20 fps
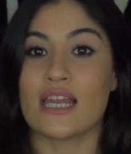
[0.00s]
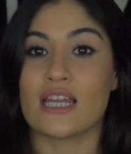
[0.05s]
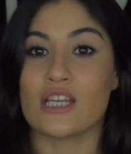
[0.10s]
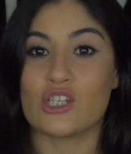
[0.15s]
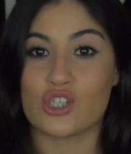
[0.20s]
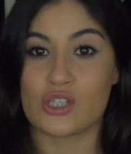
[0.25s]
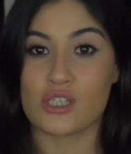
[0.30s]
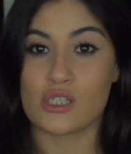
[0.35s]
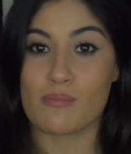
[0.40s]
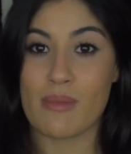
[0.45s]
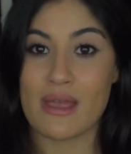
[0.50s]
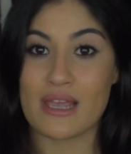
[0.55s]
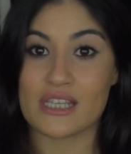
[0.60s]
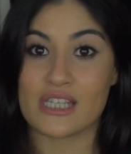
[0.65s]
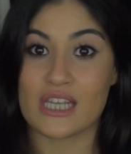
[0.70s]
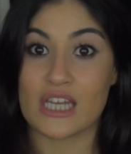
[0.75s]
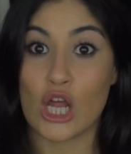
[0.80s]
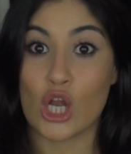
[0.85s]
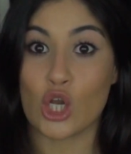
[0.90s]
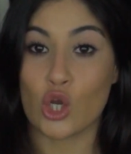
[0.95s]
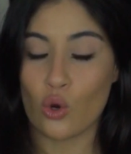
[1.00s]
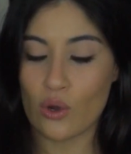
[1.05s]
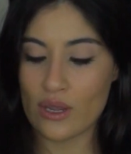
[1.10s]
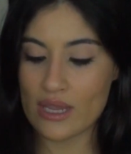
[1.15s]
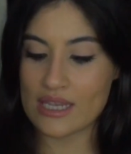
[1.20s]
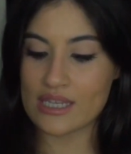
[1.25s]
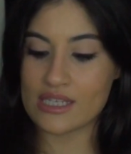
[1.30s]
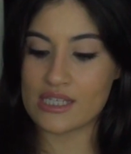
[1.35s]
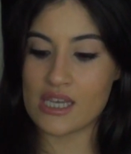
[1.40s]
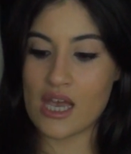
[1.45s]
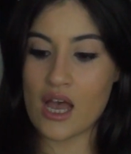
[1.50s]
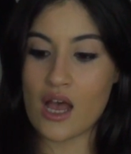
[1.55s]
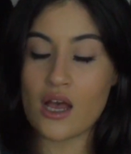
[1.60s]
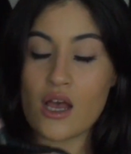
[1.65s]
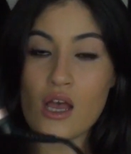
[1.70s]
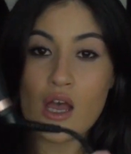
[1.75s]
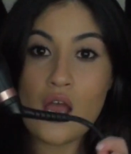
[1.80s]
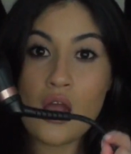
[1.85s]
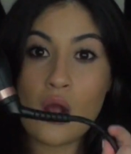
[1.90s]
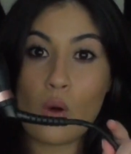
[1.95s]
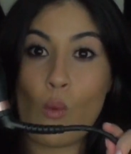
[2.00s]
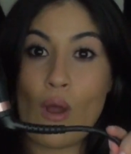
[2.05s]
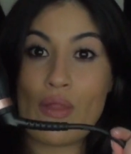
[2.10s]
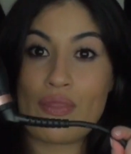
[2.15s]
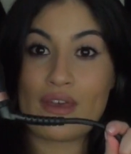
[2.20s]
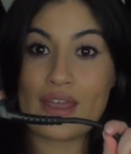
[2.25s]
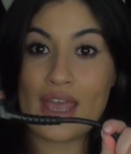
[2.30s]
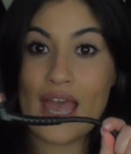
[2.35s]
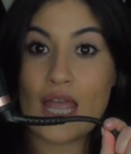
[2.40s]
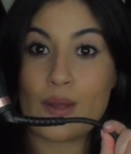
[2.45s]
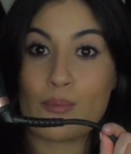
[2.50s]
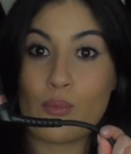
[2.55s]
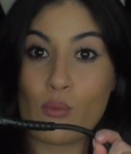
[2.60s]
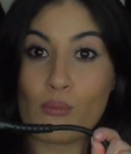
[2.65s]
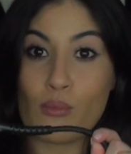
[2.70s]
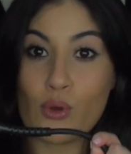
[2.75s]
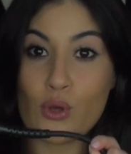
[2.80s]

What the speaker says: and it just makes it a lot easier when the cable